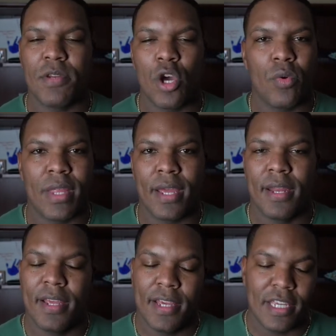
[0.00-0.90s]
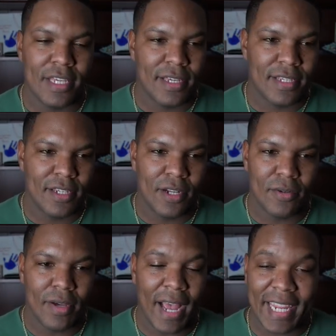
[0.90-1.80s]
Know that,
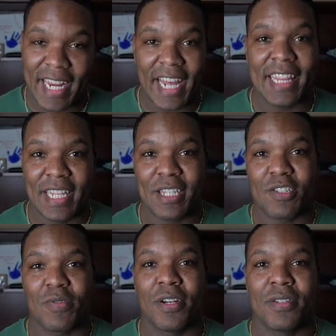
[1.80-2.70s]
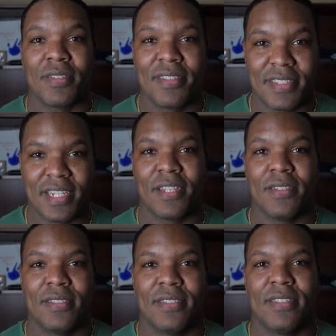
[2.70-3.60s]
I cannot let this runner steal.
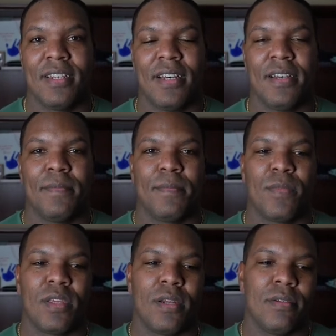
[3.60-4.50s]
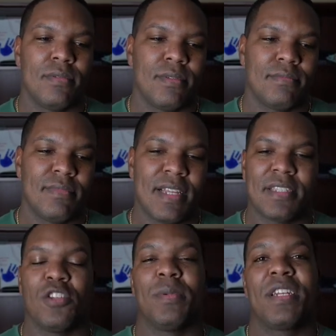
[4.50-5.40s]
That's a
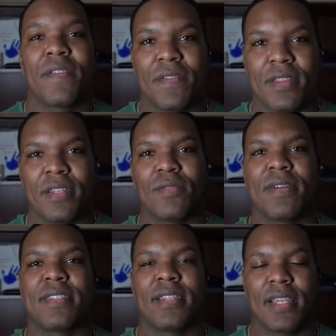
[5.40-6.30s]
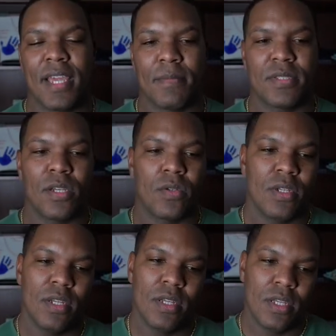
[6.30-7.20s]
little bit different than the rest of the game. So
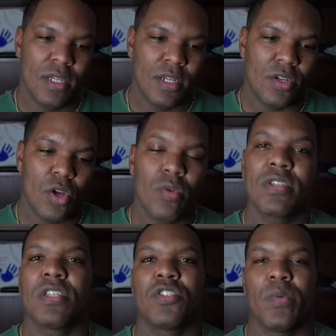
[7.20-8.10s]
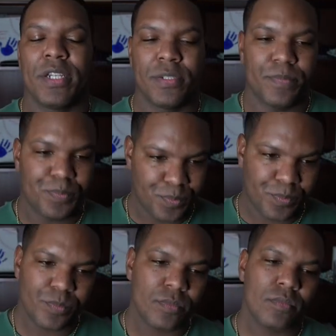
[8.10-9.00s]
know the situation.
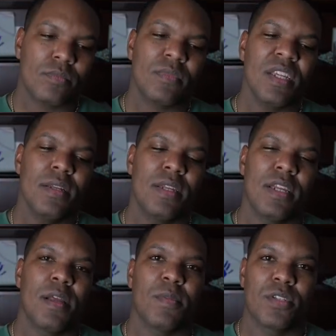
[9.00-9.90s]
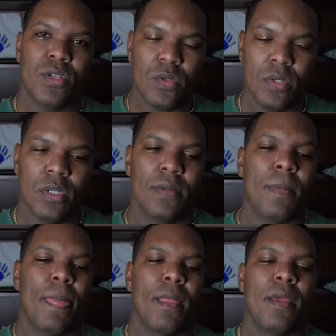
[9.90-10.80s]
Number 2,
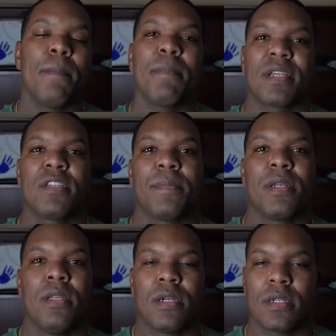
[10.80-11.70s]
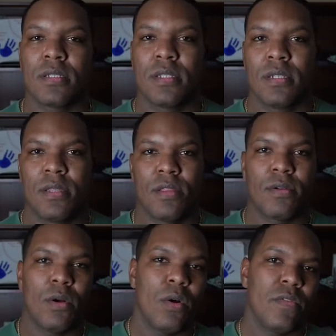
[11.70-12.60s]
mix up your looks,
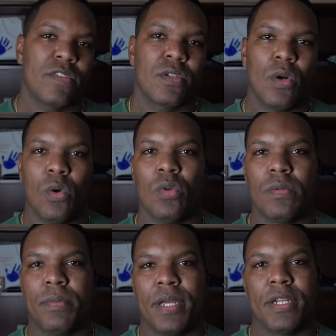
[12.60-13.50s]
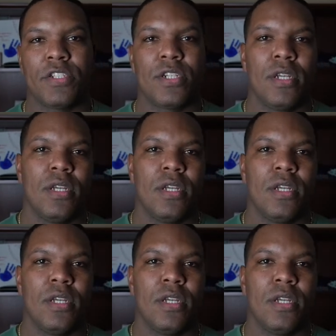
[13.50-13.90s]
throw over, hold, pitch.